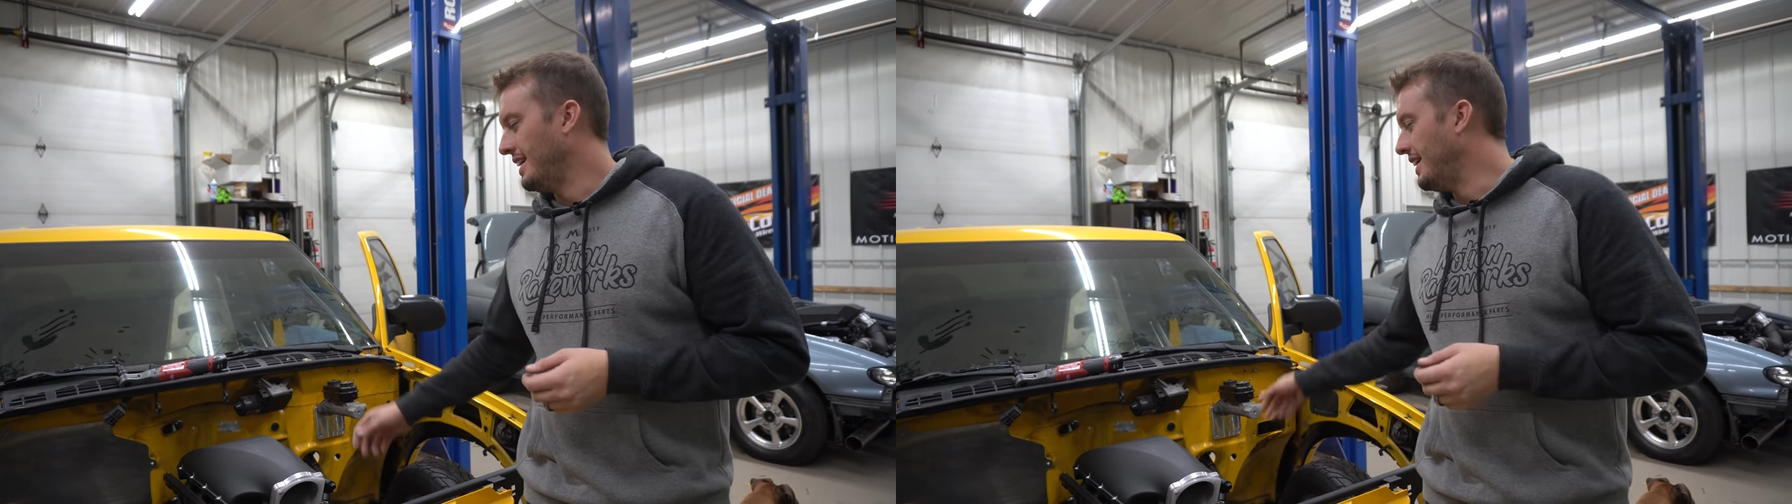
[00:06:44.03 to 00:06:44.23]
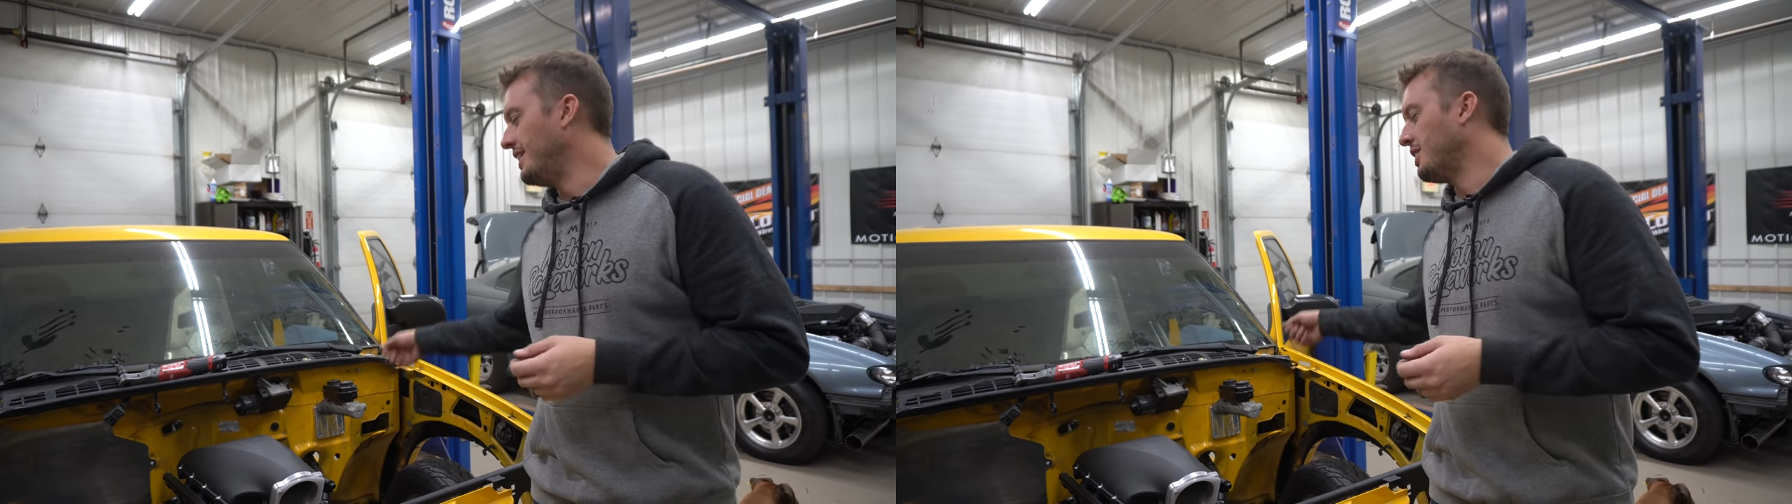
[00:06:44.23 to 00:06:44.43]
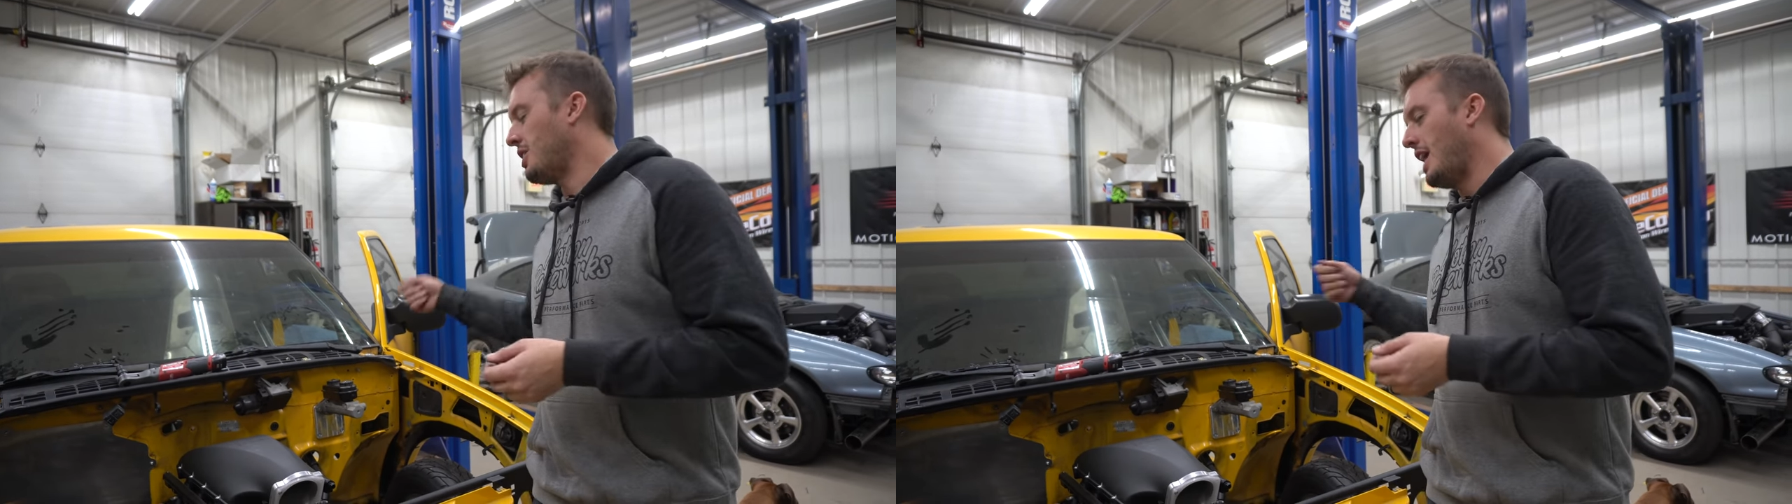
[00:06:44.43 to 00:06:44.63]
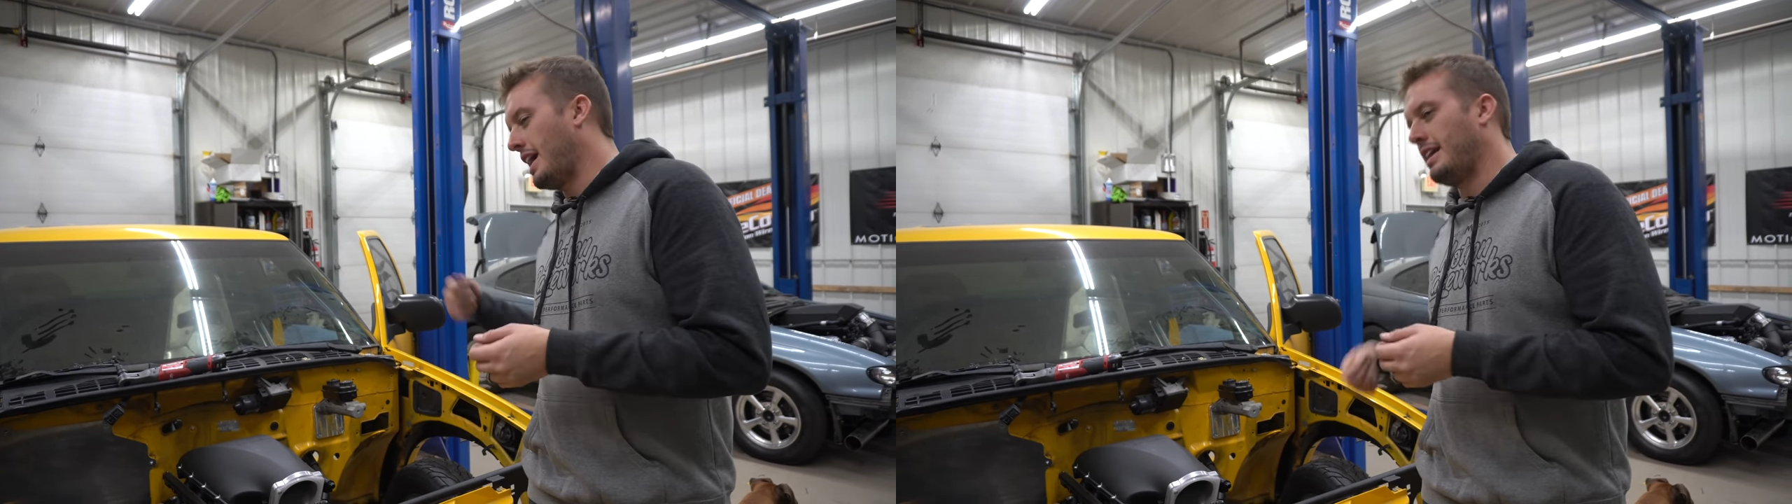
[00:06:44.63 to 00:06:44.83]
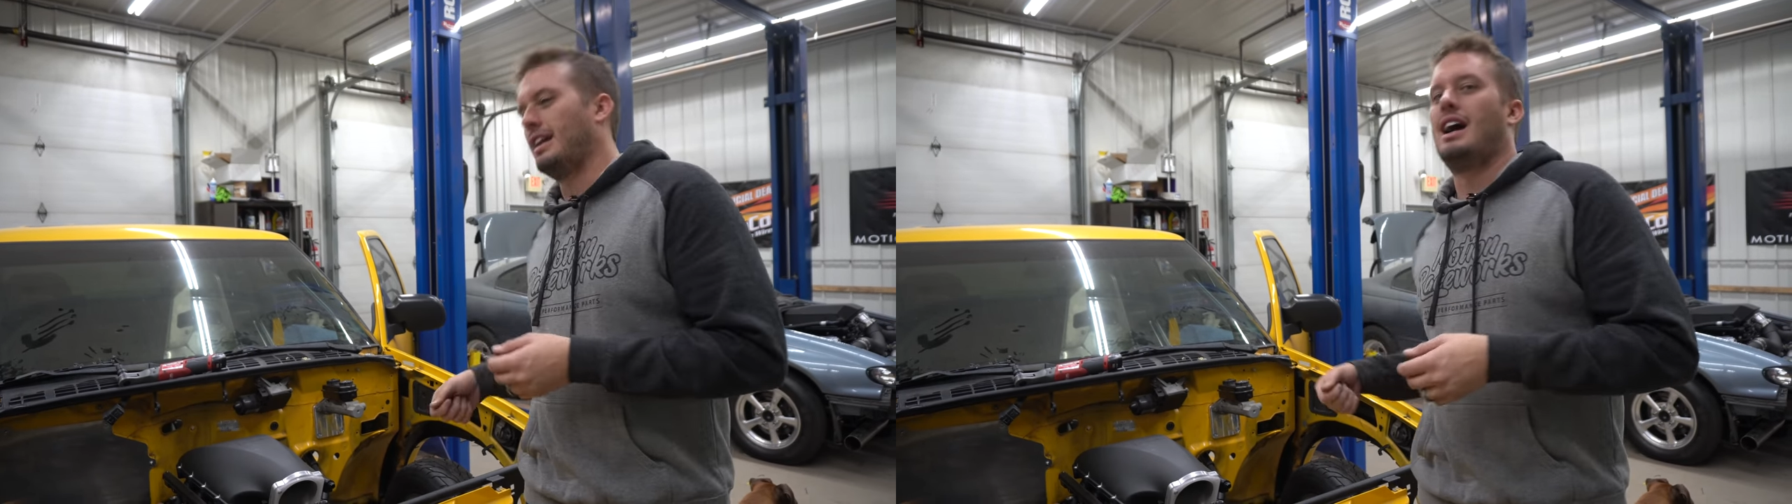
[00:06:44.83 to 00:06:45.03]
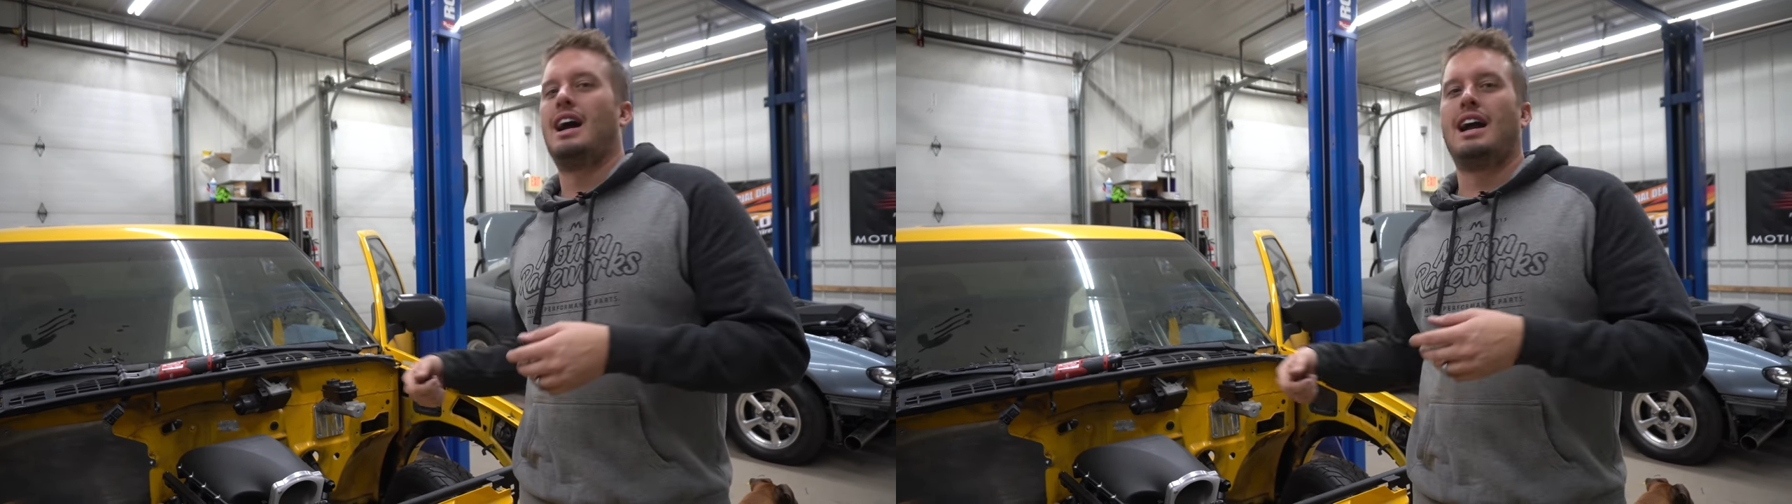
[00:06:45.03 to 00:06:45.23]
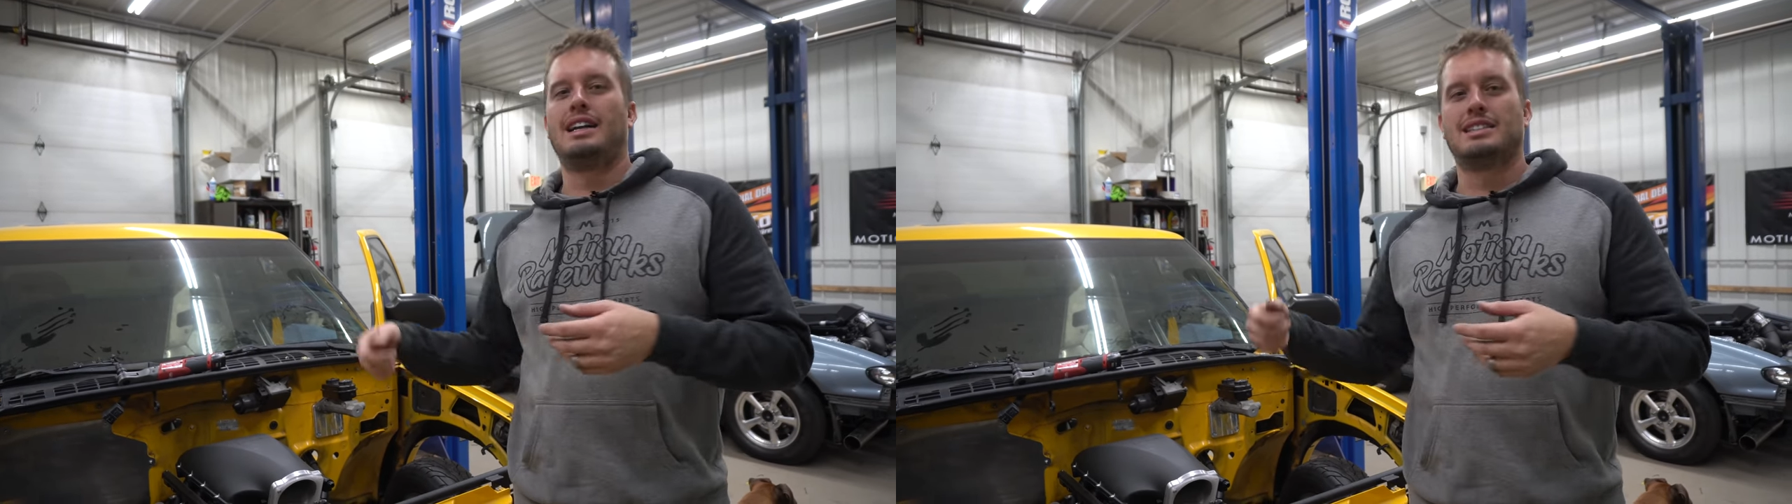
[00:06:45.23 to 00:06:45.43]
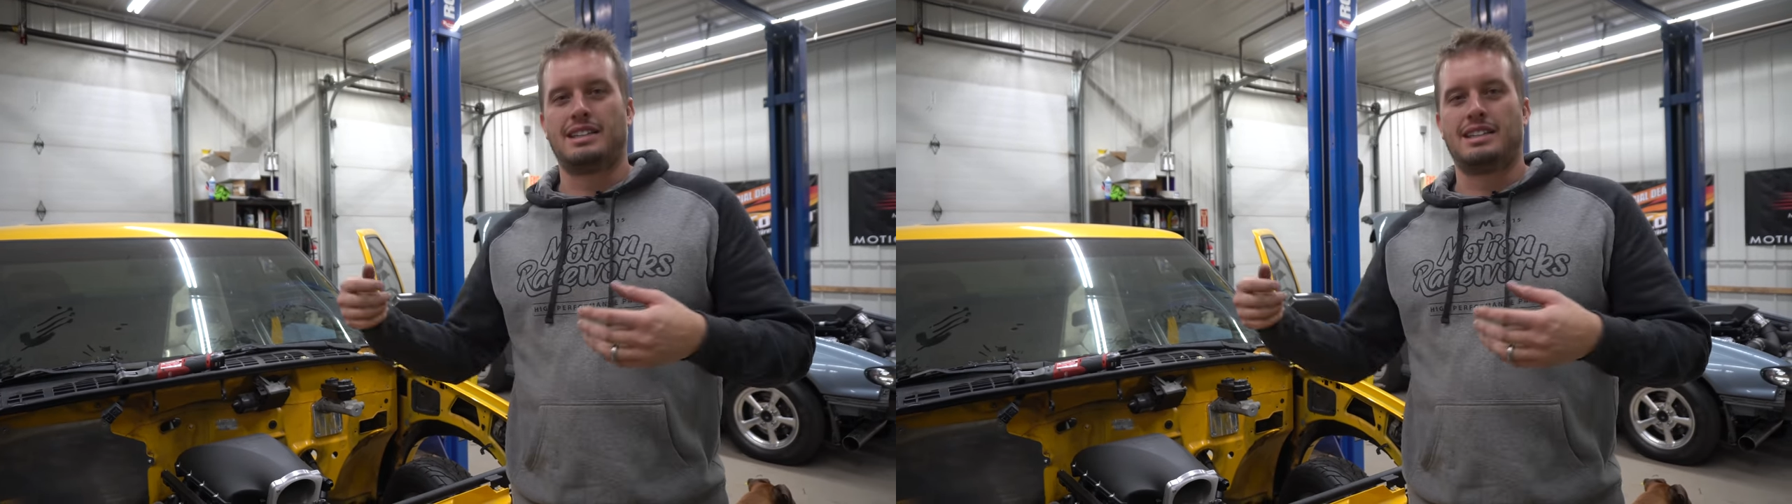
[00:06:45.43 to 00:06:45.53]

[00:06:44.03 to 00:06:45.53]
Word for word: And then you're cracking lines,